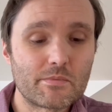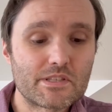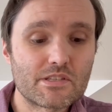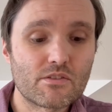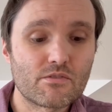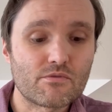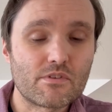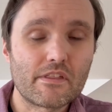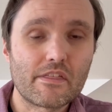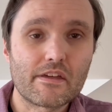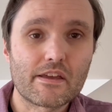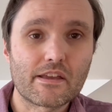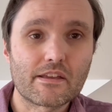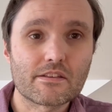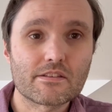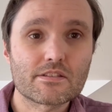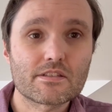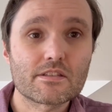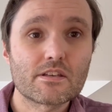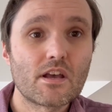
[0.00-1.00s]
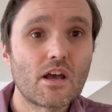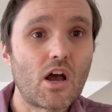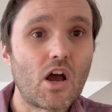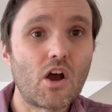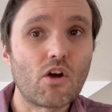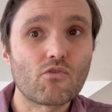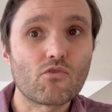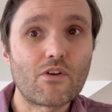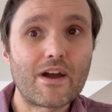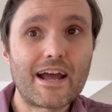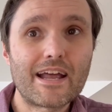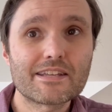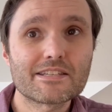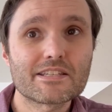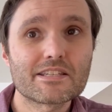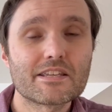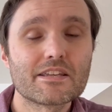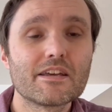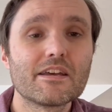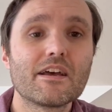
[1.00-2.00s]
into 3 things: a
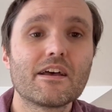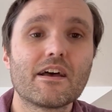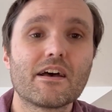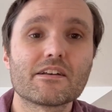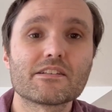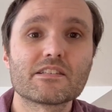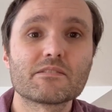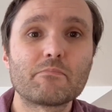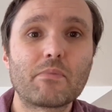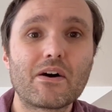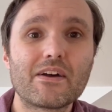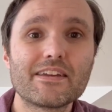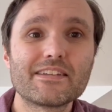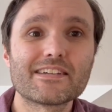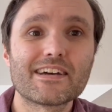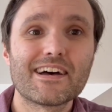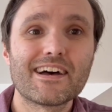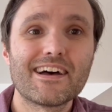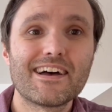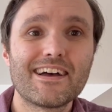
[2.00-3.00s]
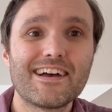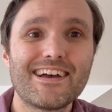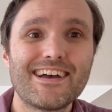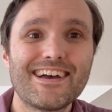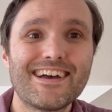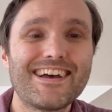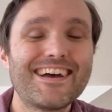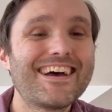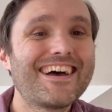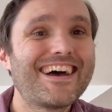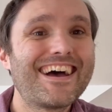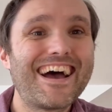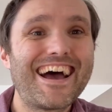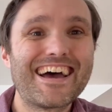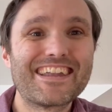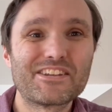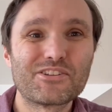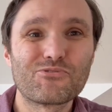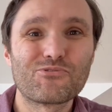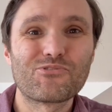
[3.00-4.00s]
rat, a spider,
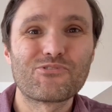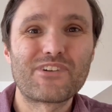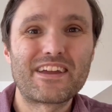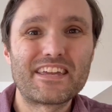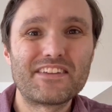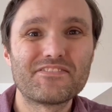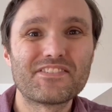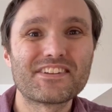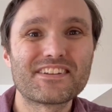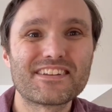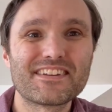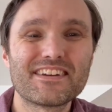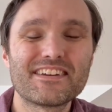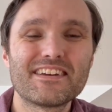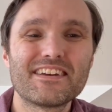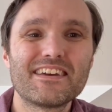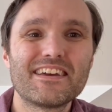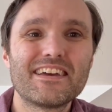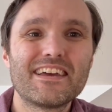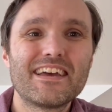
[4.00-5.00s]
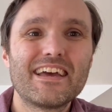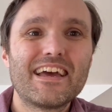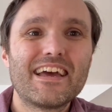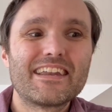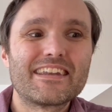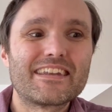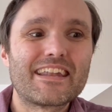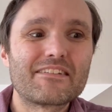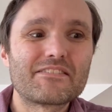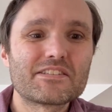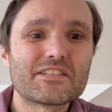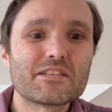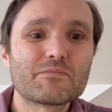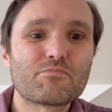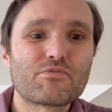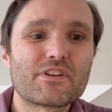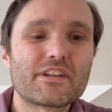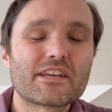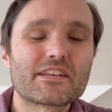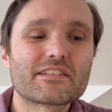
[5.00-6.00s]
and a raven. Now this is
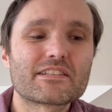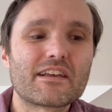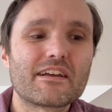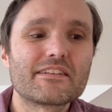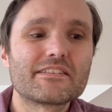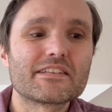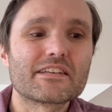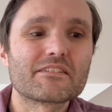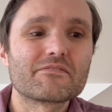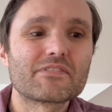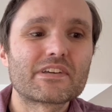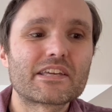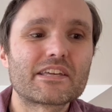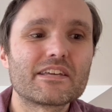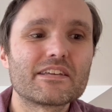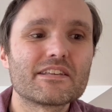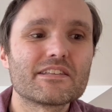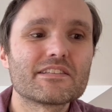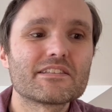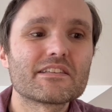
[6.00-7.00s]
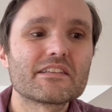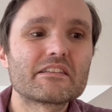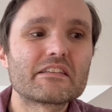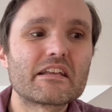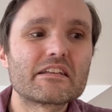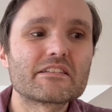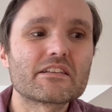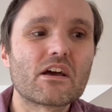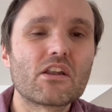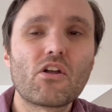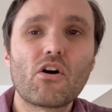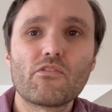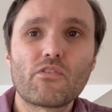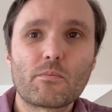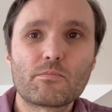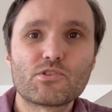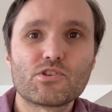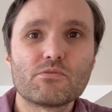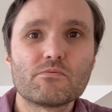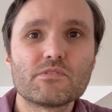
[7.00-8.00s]
pretty exciting because there's a lot of
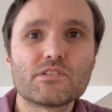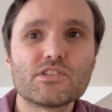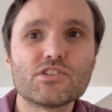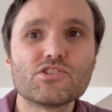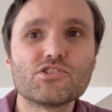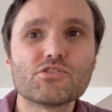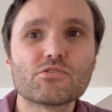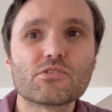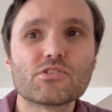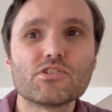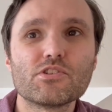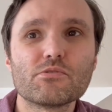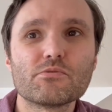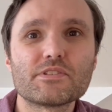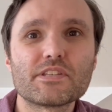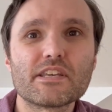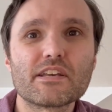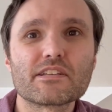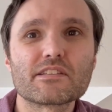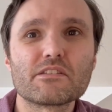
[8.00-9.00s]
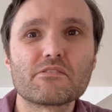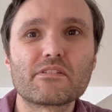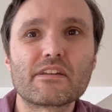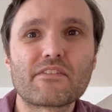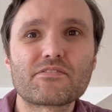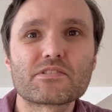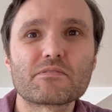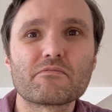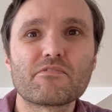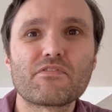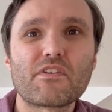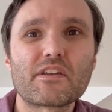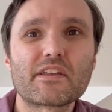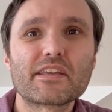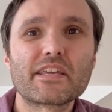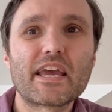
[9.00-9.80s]
opportunities you could use here, so you can have some fun and